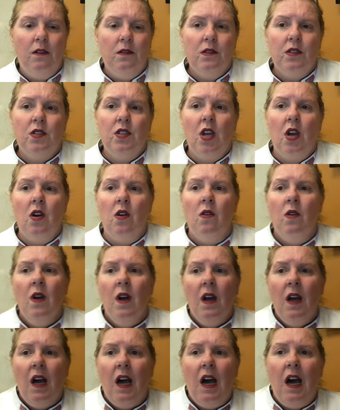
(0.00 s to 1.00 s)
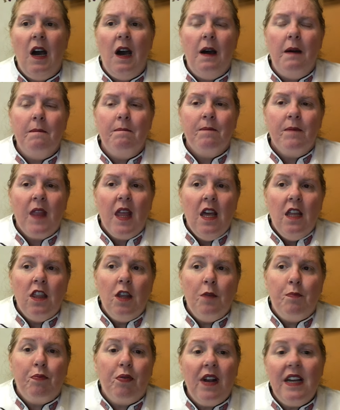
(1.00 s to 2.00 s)
So
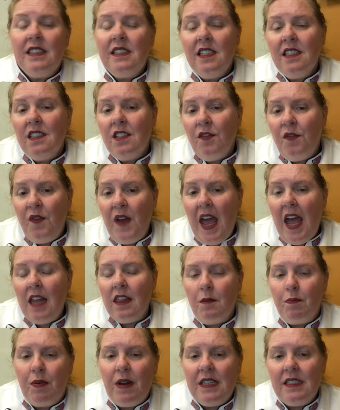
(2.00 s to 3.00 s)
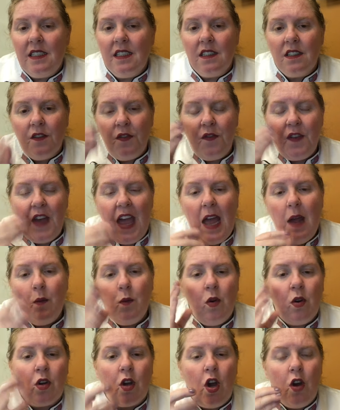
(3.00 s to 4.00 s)
the presence of fat. The presence of fat
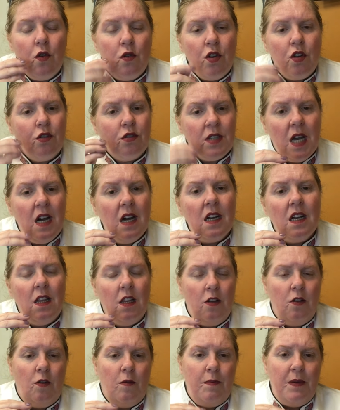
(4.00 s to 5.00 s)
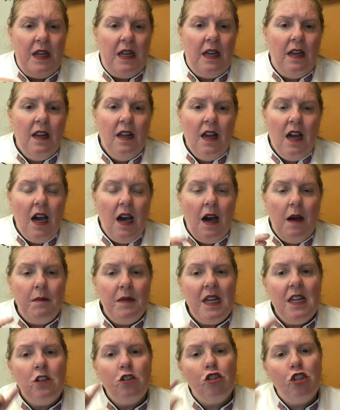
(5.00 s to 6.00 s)
will coat your tongue a little bit.
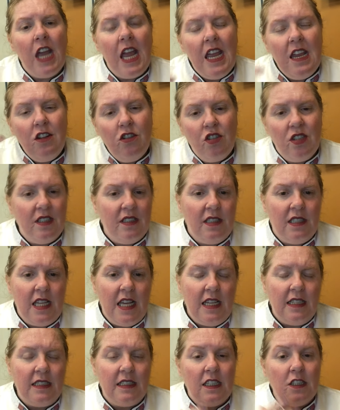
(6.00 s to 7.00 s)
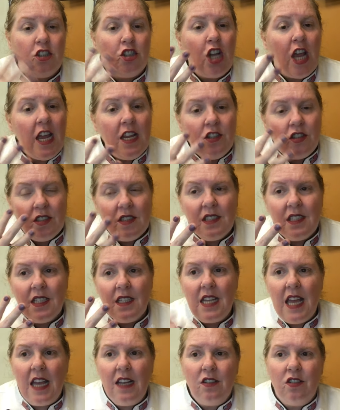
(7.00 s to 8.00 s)
It changes things. It changes the
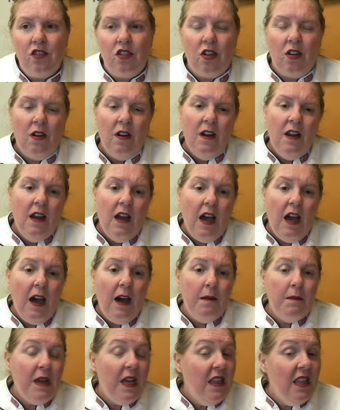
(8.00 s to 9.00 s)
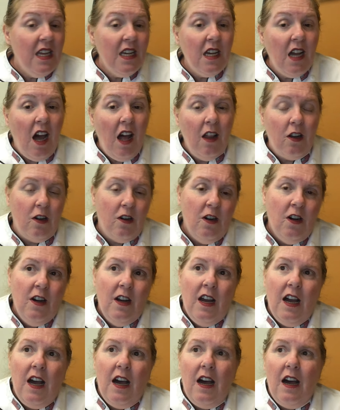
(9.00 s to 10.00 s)
texture. And then color,
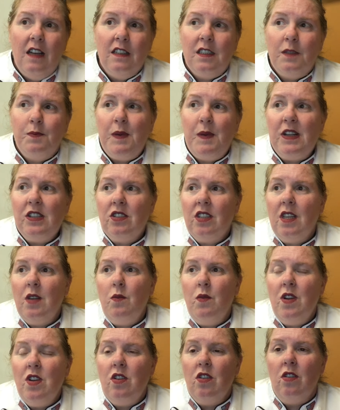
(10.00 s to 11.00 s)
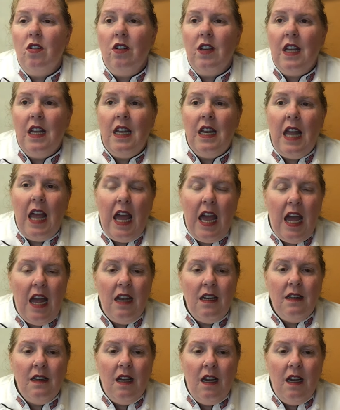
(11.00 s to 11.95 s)
especially when you're looking at